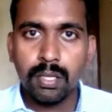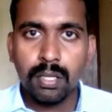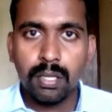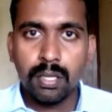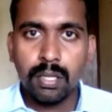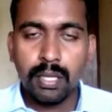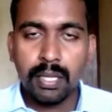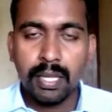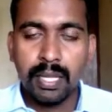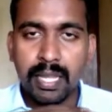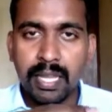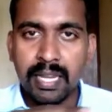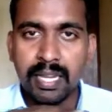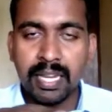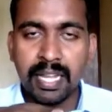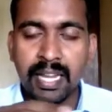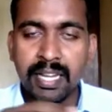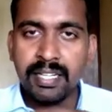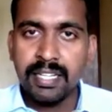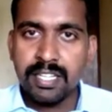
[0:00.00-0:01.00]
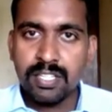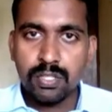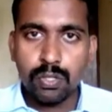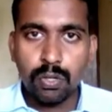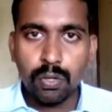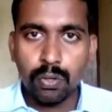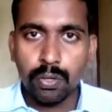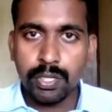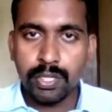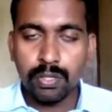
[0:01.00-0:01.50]
a line is
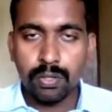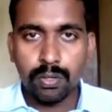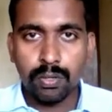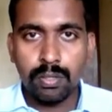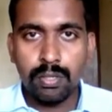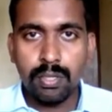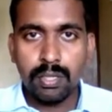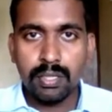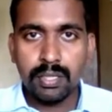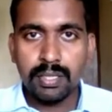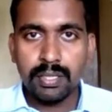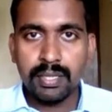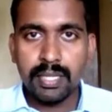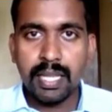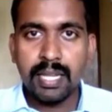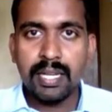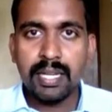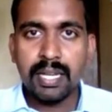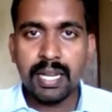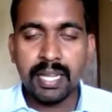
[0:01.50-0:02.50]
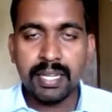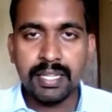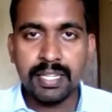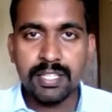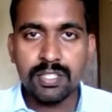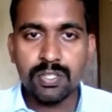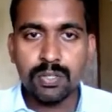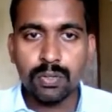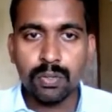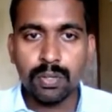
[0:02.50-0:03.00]
going on. That line is
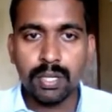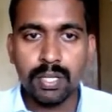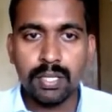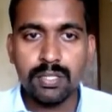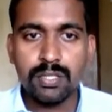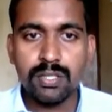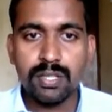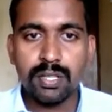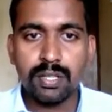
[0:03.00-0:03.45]
known as